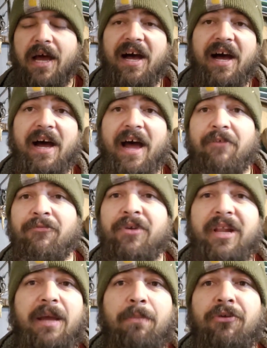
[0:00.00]
I'd
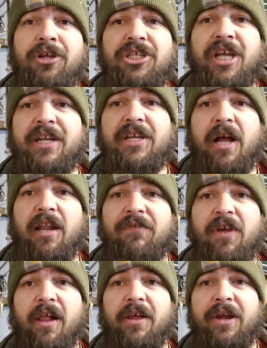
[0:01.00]
really appreciate y'all if
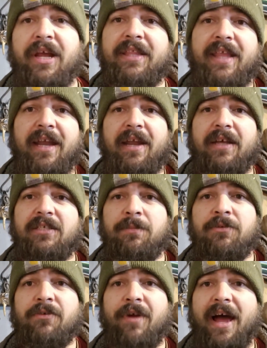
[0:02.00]
y'all hit that
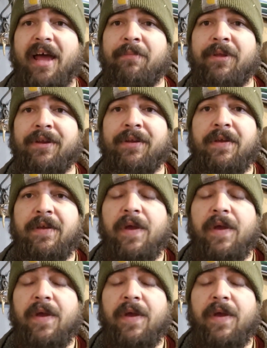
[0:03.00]
subscribe, and